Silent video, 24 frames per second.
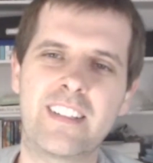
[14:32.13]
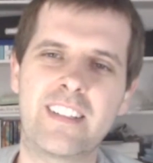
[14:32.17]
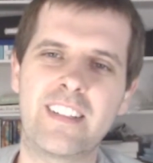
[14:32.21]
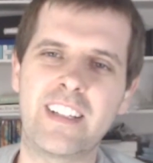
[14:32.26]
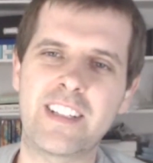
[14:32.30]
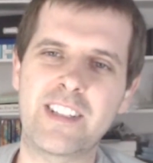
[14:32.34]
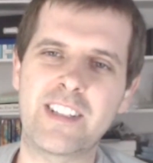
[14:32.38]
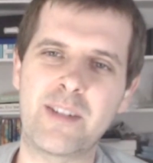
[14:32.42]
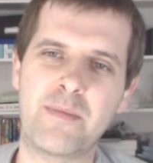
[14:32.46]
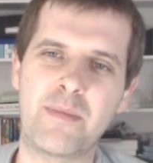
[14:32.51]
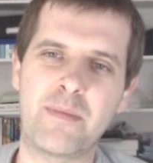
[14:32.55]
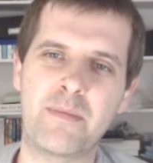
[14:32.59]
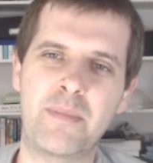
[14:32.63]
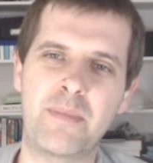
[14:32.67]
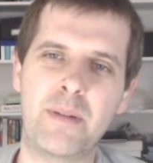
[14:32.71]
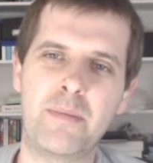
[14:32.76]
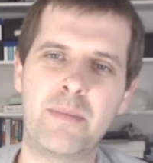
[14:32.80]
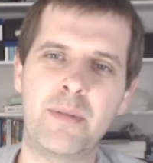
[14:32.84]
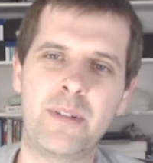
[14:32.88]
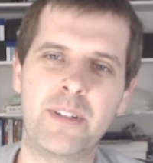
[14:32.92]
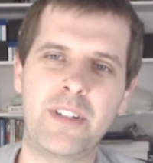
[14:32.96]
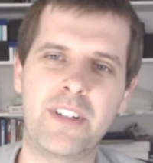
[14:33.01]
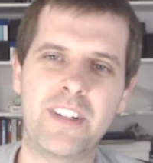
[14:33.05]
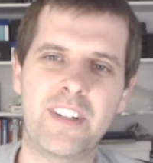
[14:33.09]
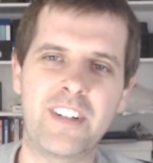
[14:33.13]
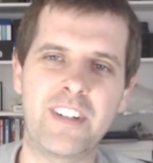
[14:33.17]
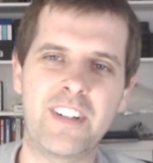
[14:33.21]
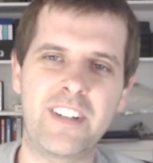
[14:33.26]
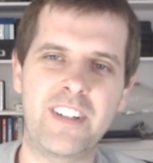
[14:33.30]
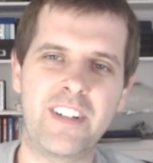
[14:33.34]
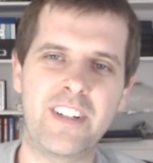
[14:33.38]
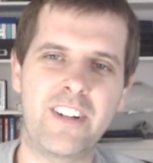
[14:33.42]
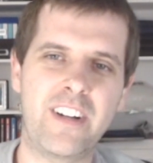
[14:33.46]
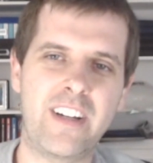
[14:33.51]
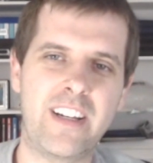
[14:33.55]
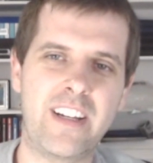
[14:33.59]
Like some people your
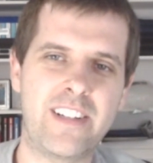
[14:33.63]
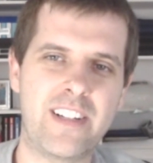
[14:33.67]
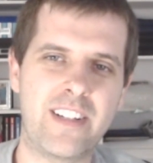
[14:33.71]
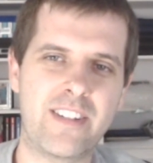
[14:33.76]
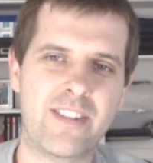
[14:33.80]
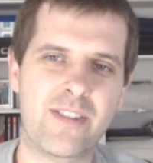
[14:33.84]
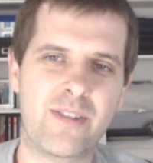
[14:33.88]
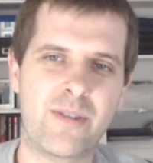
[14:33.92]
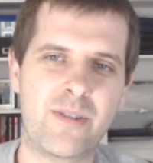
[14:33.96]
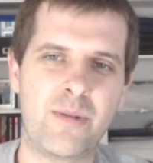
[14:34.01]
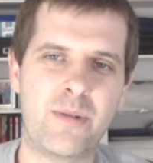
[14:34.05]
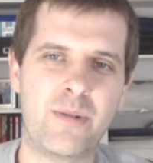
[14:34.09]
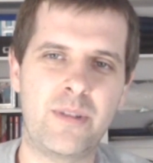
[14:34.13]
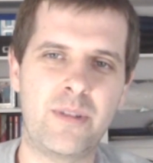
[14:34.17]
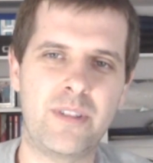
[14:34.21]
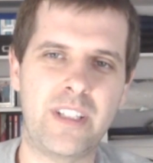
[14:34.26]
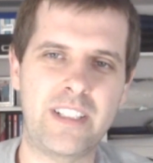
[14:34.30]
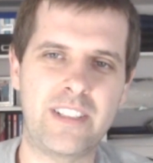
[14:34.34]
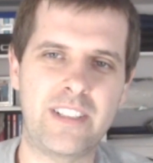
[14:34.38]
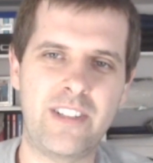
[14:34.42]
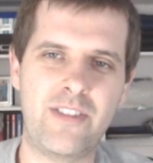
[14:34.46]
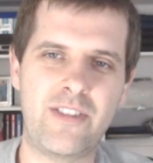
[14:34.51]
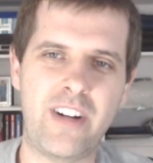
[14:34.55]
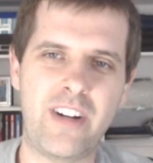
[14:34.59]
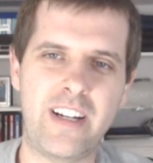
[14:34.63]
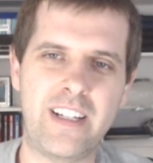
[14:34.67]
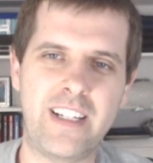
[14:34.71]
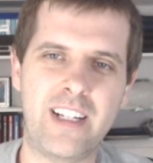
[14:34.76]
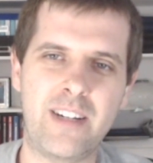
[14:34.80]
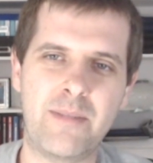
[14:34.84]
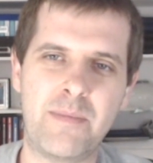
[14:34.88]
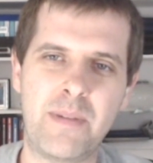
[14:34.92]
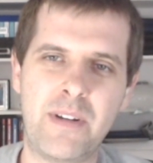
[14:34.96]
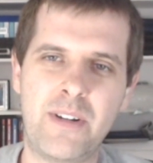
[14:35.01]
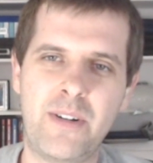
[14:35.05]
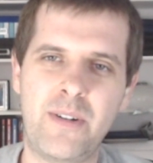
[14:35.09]
your age at school, like do you try to get
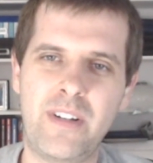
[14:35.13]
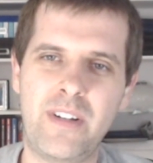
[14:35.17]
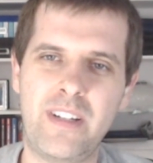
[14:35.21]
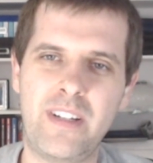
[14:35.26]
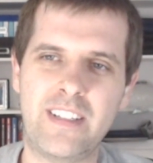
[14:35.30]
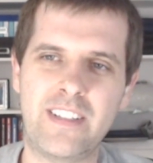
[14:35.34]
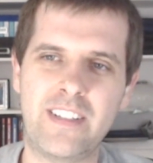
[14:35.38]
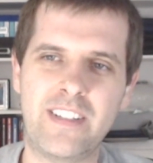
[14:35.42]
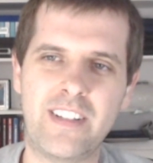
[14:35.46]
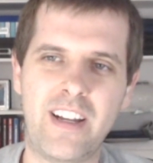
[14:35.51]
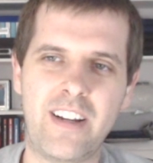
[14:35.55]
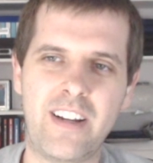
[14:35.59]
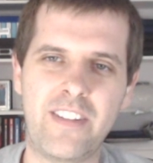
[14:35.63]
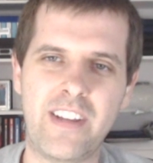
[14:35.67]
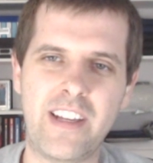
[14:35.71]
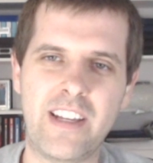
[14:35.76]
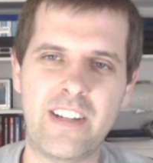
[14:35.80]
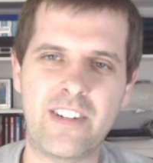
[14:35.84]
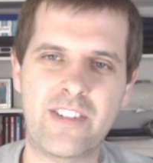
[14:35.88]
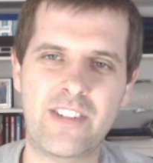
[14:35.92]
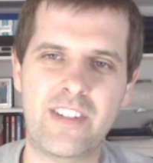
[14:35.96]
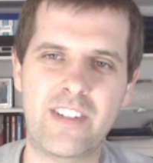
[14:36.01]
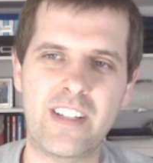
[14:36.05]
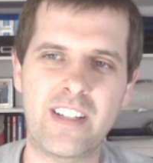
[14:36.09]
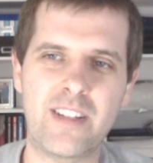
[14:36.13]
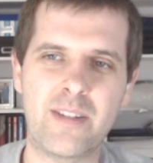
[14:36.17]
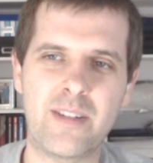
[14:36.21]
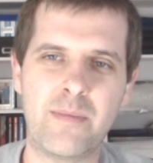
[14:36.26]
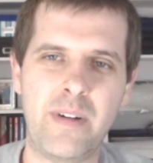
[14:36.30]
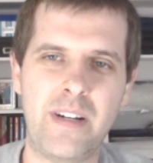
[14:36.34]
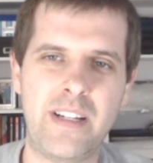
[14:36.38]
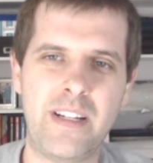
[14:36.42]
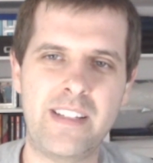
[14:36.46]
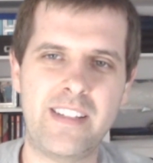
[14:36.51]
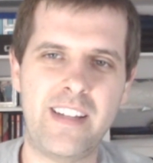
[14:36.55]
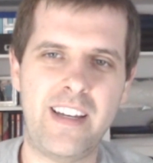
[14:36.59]
them into it? Do, are they interested in the
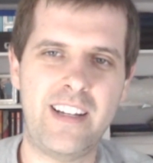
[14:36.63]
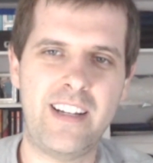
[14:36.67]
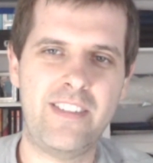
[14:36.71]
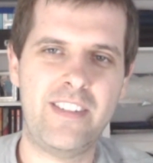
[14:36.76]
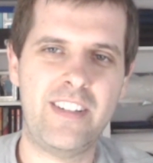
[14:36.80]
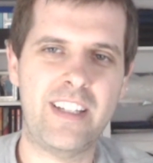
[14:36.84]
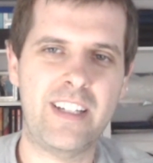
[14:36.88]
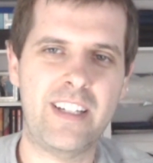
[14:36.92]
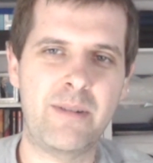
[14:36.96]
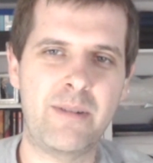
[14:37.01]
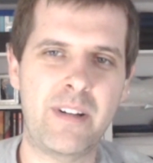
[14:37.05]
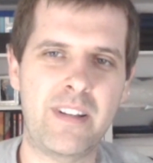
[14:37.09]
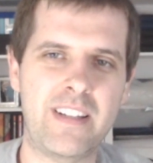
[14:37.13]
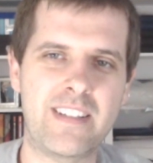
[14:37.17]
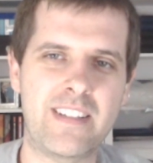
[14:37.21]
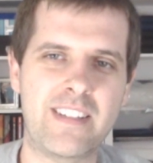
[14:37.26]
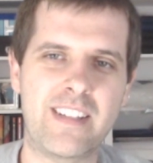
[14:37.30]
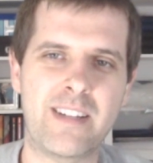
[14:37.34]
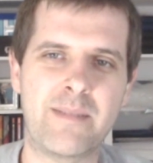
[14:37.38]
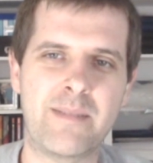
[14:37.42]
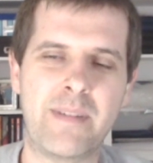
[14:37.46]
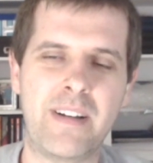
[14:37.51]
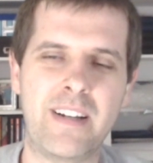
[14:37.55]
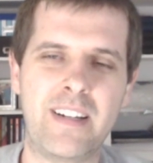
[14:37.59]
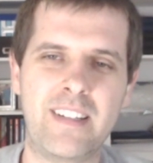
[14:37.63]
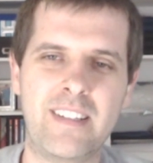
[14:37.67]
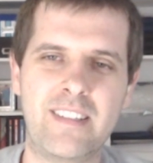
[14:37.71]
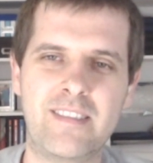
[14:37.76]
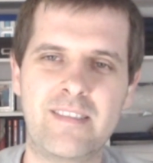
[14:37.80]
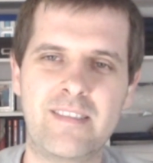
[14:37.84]
money side of it? Like what do they say about it?